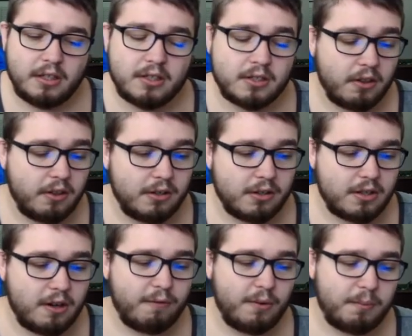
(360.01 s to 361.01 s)
So there's
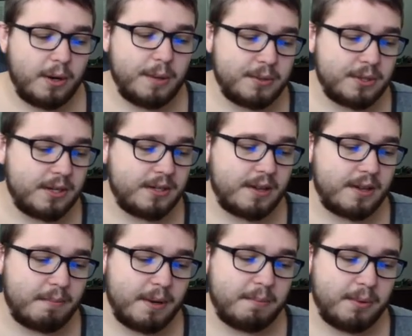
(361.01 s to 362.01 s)
different websites
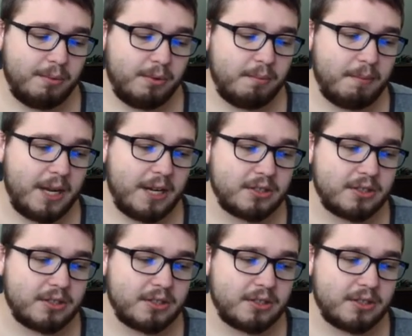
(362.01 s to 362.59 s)
that people will make